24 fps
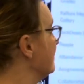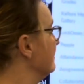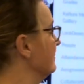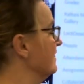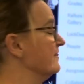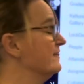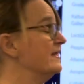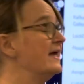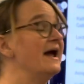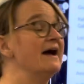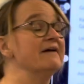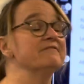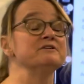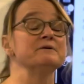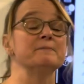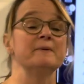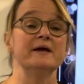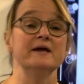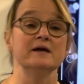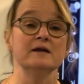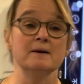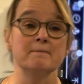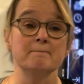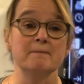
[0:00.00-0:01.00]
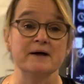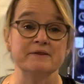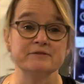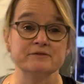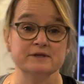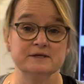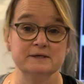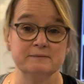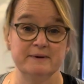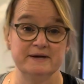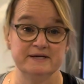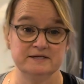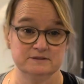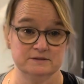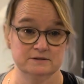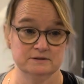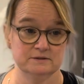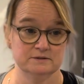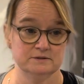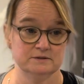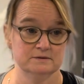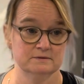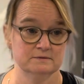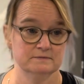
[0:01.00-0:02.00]
then they have to pay on a monthly
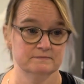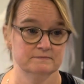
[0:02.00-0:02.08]
basis.